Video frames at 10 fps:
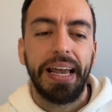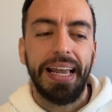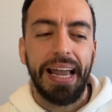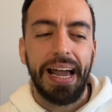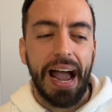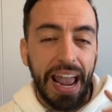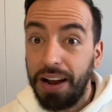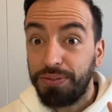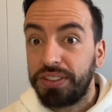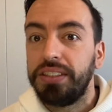I
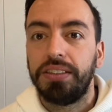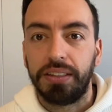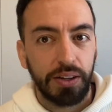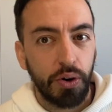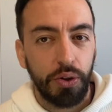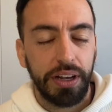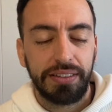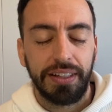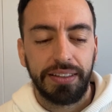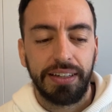have seen in the
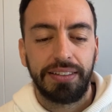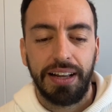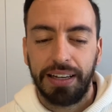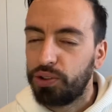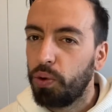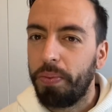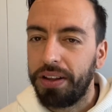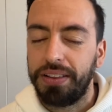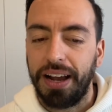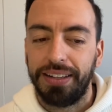Codex that there's like a super
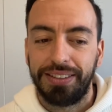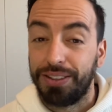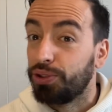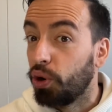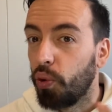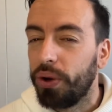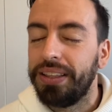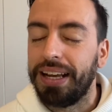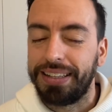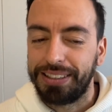nice drawing
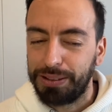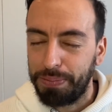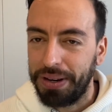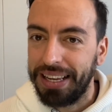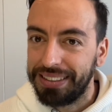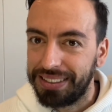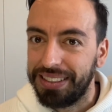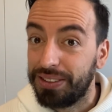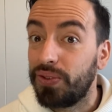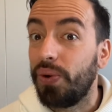that explains
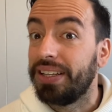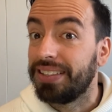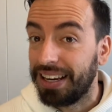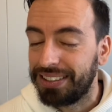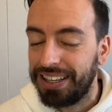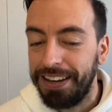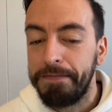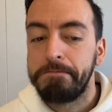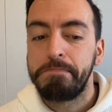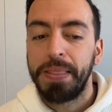this quite nicely,
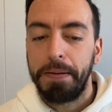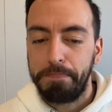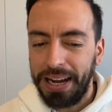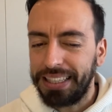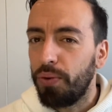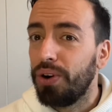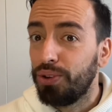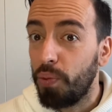but I will do